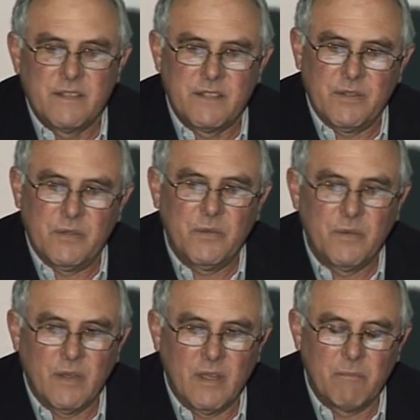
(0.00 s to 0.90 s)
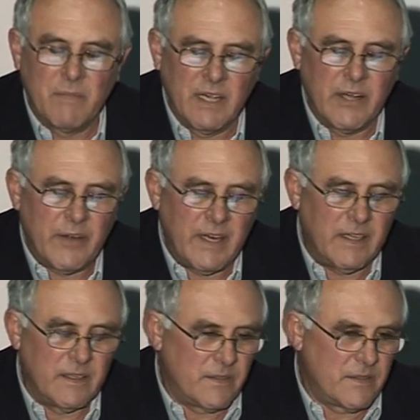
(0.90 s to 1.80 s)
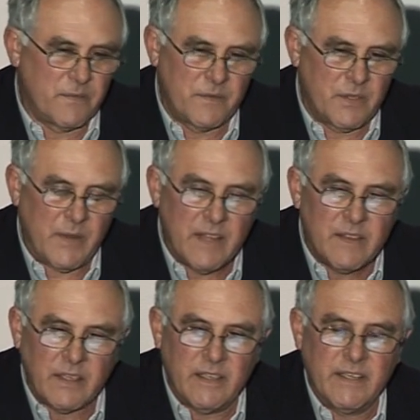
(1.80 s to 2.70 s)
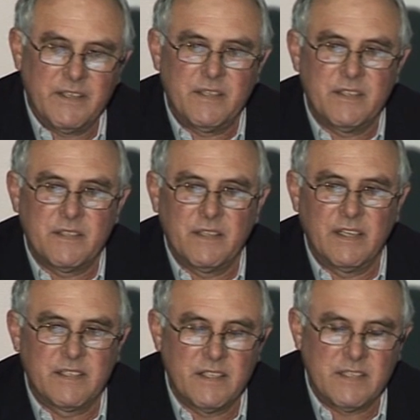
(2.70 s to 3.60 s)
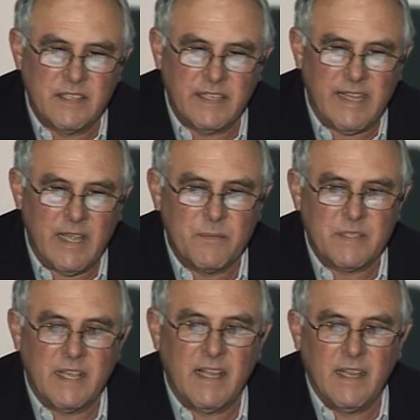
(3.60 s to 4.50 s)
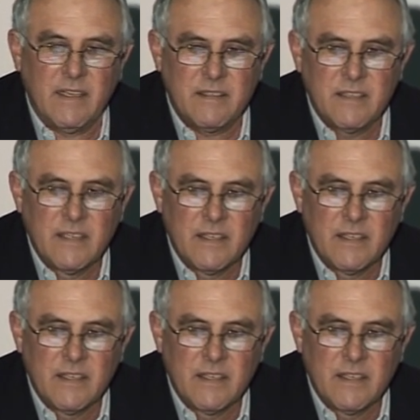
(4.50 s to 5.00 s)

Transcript: to ameliorate, to end the conditions that exist in the camps, and